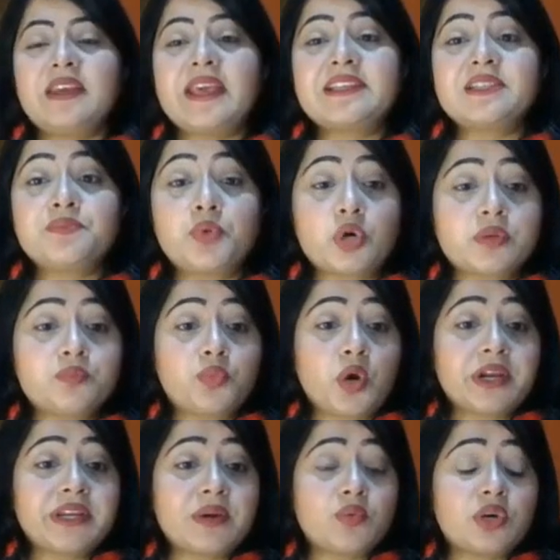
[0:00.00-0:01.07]
The next important
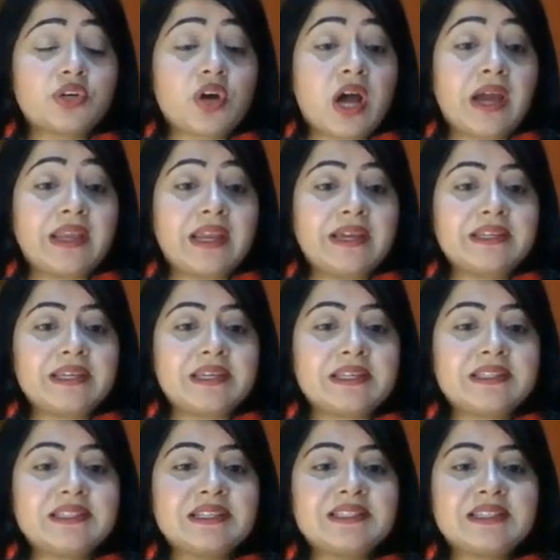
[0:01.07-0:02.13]
point I want to highlight
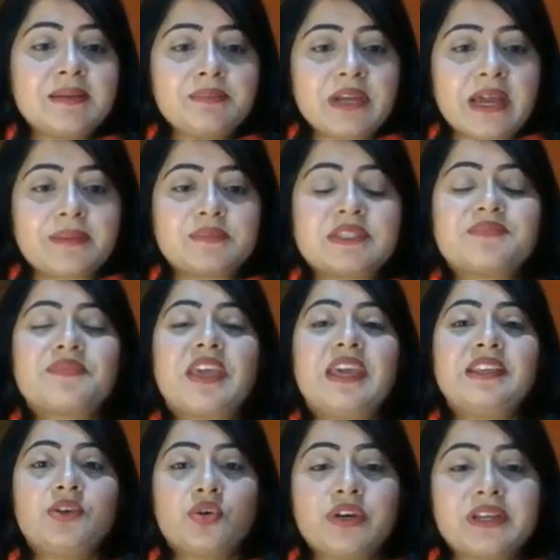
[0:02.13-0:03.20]
is that sometimes
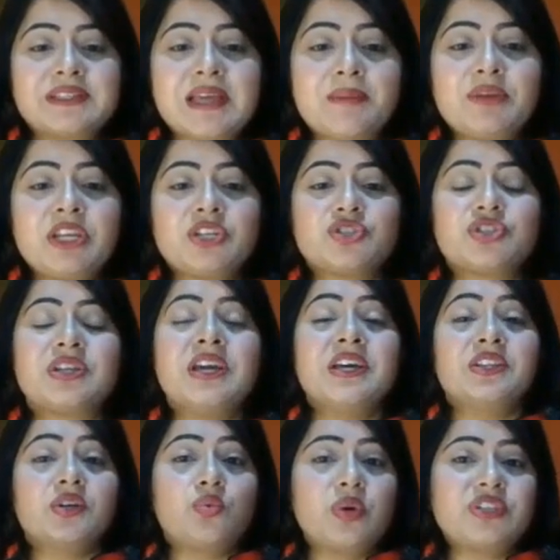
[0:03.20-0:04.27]
in your examination,
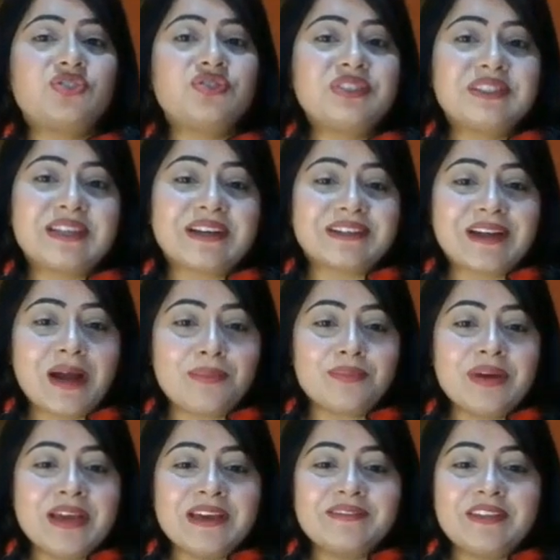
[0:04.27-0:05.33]
the questions that
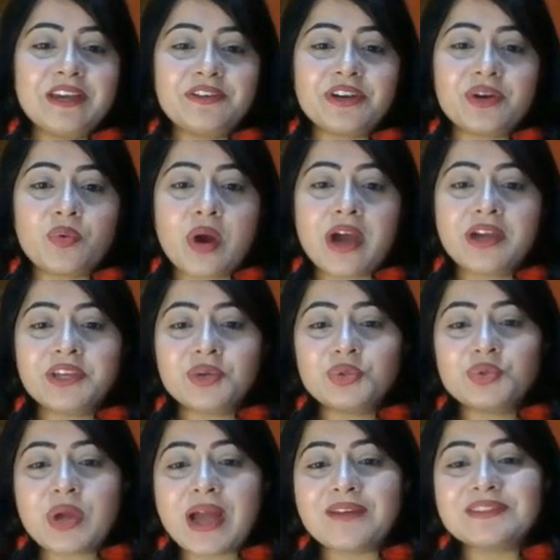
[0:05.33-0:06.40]
come, they require you
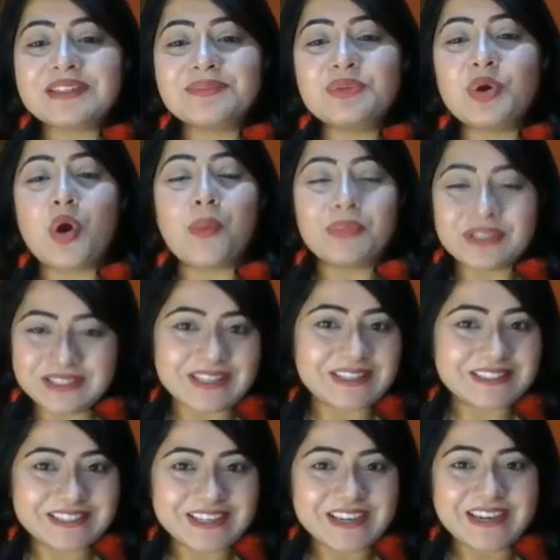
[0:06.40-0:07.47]
to have some common
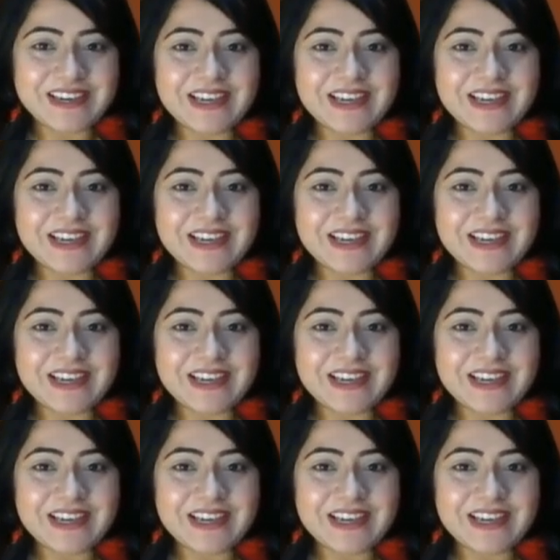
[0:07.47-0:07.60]
sense.